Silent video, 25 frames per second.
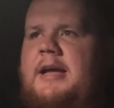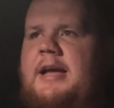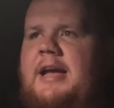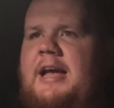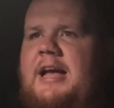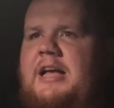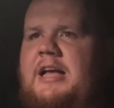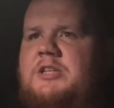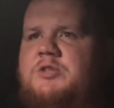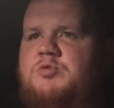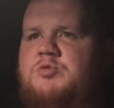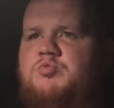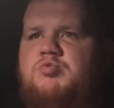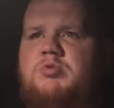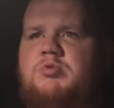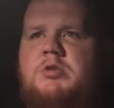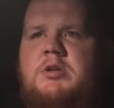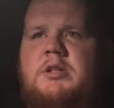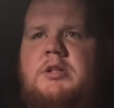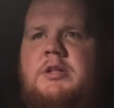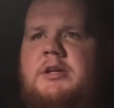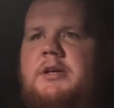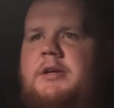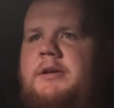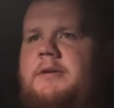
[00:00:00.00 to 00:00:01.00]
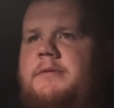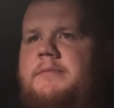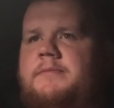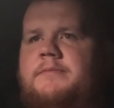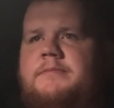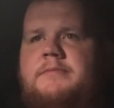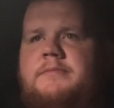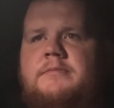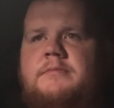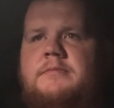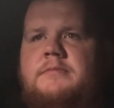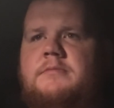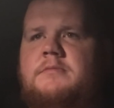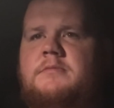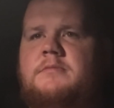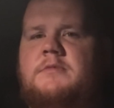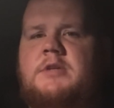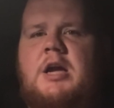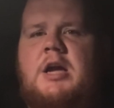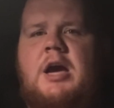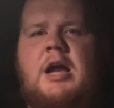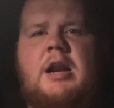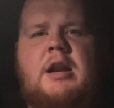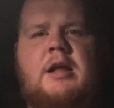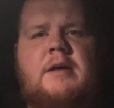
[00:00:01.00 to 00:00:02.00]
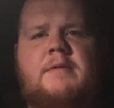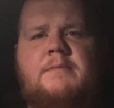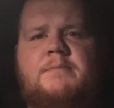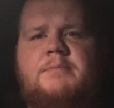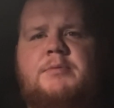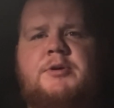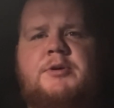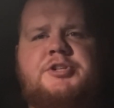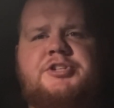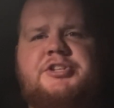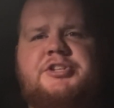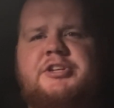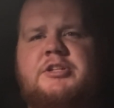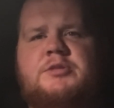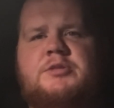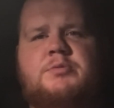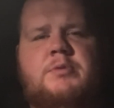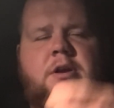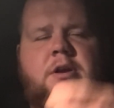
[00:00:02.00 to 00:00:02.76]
is really kind of pushing its way